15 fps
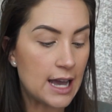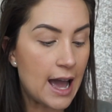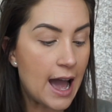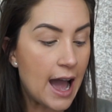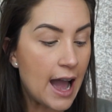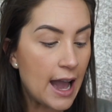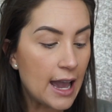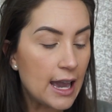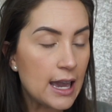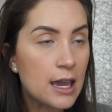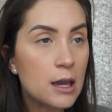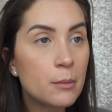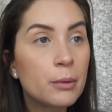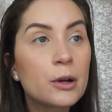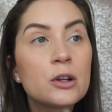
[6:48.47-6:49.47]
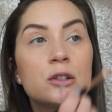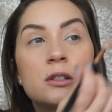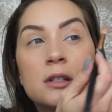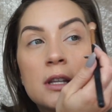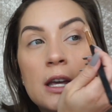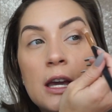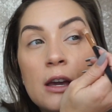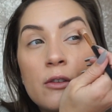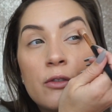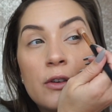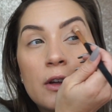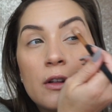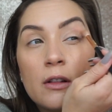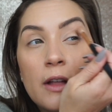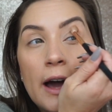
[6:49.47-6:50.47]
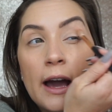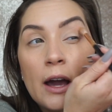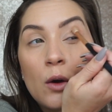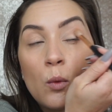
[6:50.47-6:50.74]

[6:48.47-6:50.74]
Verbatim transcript: I personally feel like